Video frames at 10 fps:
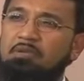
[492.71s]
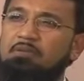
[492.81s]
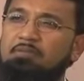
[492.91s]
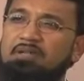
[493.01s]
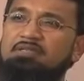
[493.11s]

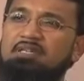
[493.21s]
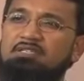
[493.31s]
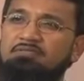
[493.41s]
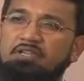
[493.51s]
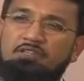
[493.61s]
maybe about
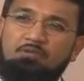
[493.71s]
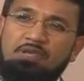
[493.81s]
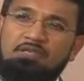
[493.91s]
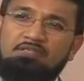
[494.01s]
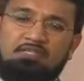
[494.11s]
6'3",
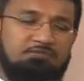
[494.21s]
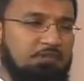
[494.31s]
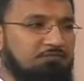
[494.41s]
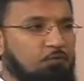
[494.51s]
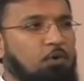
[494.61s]

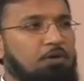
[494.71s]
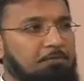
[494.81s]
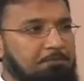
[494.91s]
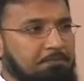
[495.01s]
6'4".